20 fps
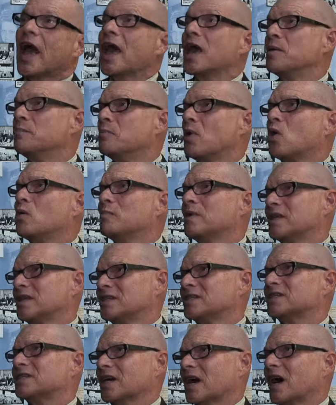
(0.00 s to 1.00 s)
a moment
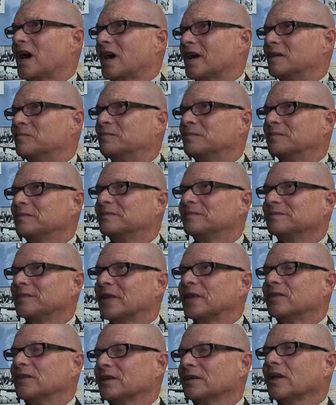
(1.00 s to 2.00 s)
in time
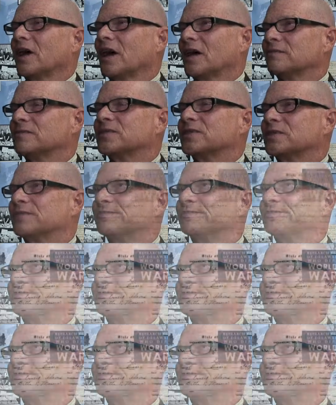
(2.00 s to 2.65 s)
in their lives.